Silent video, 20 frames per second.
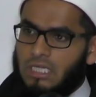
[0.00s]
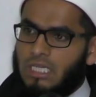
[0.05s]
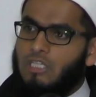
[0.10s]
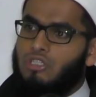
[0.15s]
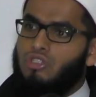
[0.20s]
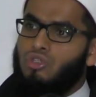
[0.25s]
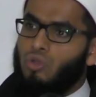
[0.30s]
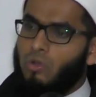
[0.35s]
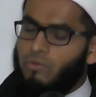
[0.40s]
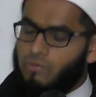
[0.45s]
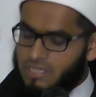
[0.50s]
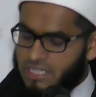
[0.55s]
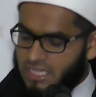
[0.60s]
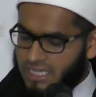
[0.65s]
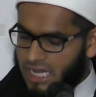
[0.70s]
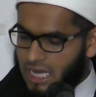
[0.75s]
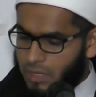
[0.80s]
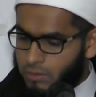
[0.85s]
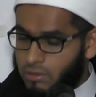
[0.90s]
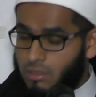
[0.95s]
it's to obviously
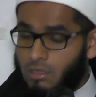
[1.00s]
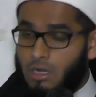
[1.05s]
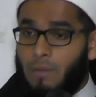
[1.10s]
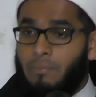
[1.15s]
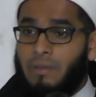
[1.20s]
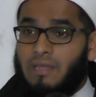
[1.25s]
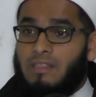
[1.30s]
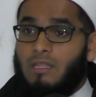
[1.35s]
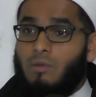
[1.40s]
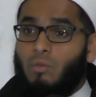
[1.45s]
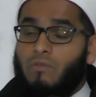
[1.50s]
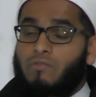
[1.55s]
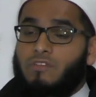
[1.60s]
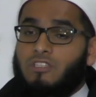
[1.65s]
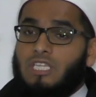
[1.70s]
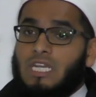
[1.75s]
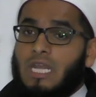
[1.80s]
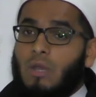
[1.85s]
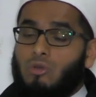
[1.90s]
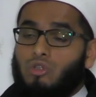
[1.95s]
connect with Allah, but then
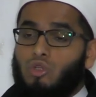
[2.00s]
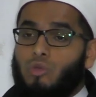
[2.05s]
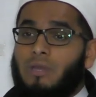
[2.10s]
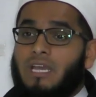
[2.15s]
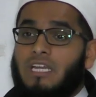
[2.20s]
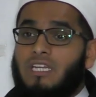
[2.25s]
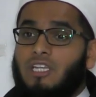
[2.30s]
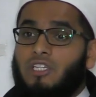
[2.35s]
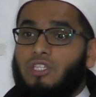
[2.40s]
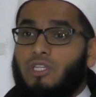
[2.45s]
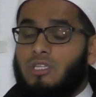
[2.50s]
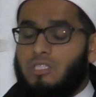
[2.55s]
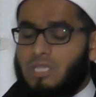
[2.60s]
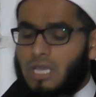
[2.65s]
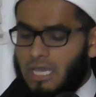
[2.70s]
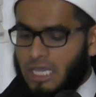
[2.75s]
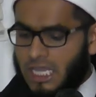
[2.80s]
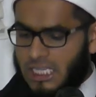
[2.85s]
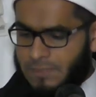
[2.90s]
obviously now we're talking about addictions,